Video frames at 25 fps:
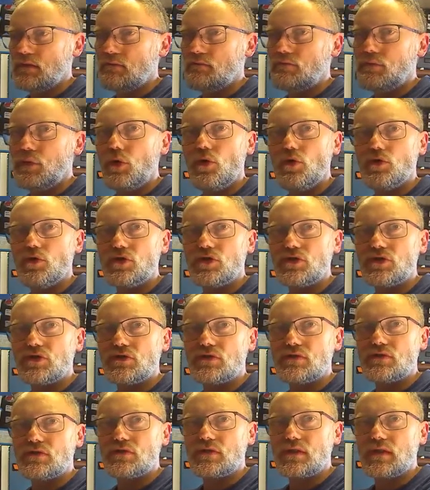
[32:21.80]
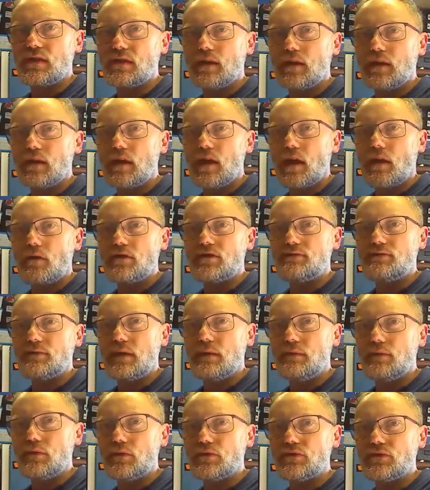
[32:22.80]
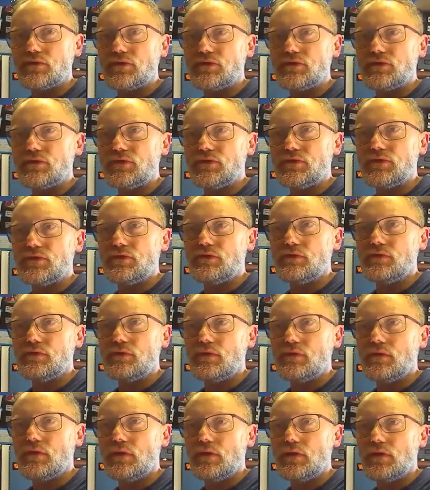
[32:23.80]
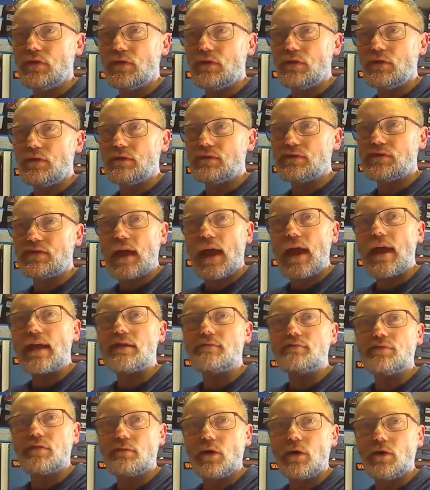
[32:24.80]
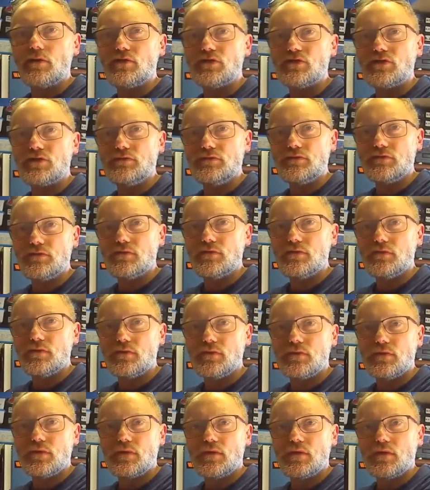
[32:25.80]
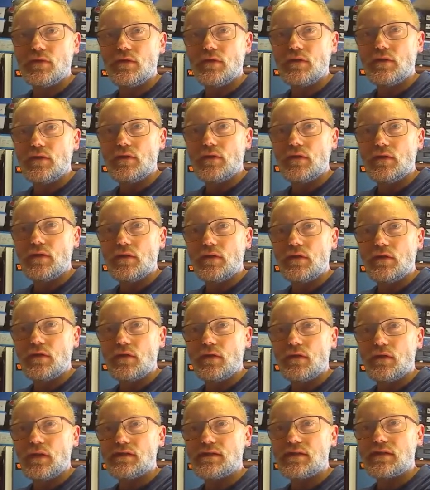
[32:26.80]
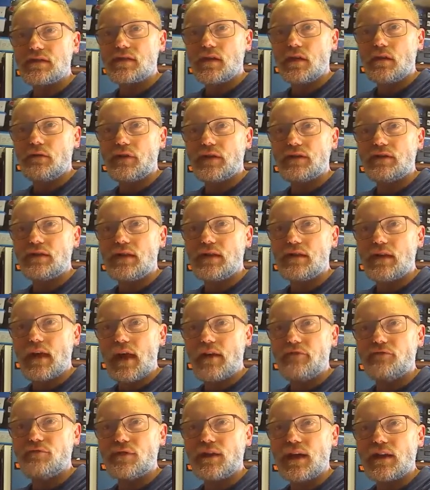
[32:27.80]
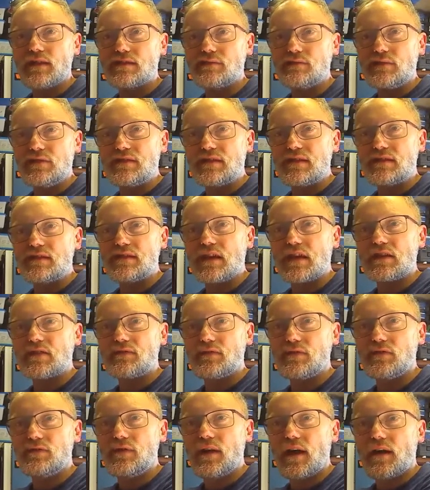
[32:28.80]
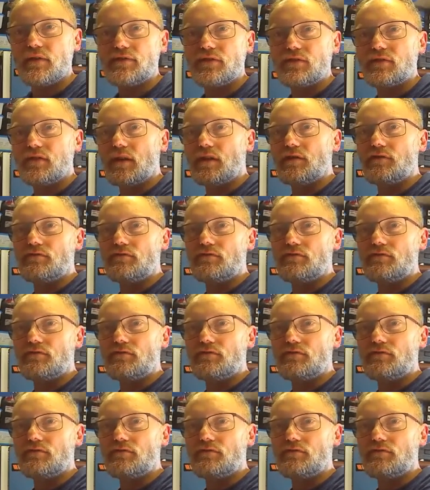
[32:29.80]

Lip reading: push to encourage people to take promotion. There's this kind of idea that everyone has to be successful. You have to kind